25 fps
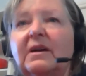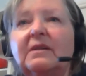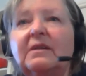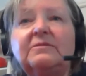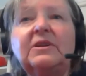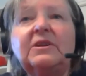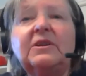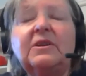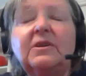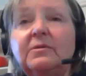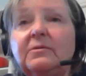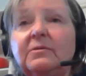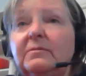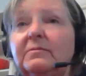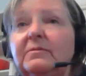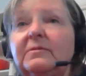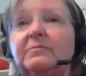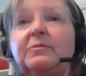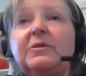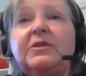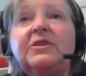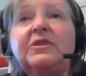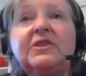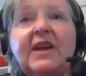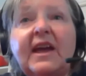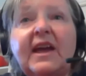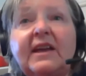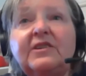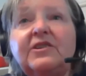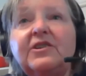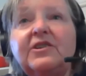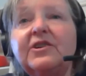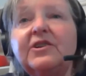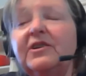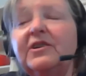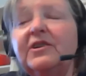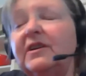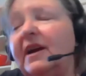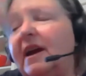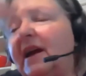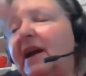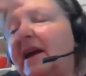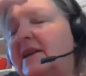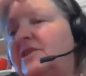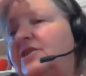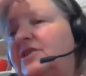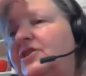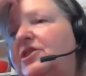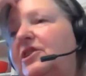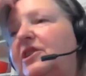with tenure,
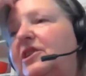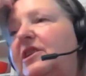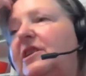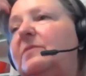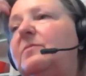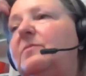and she